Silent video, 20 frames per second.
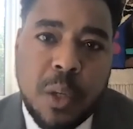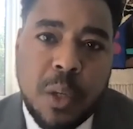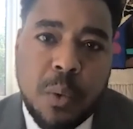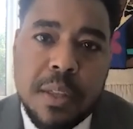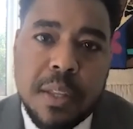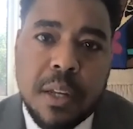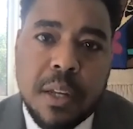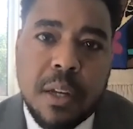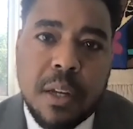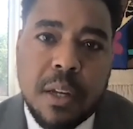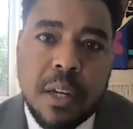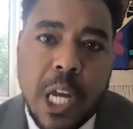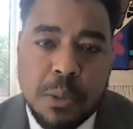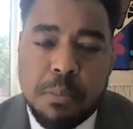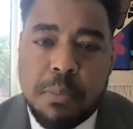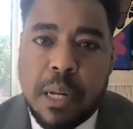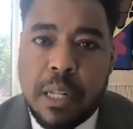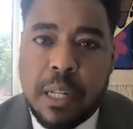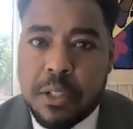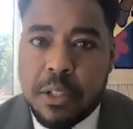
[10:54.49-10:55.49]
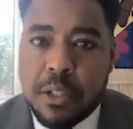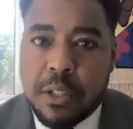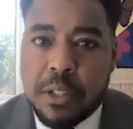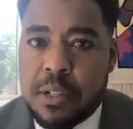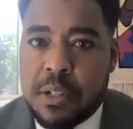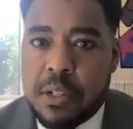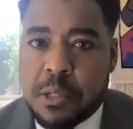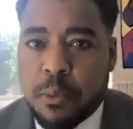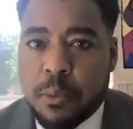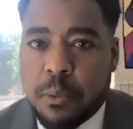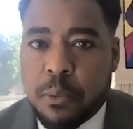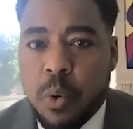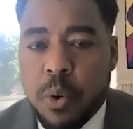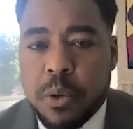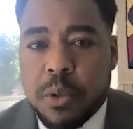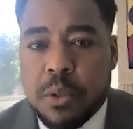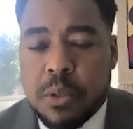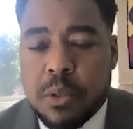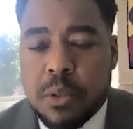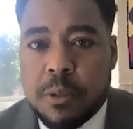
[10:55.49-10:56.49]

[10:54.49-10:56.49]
dealing with in a cosmopolitanism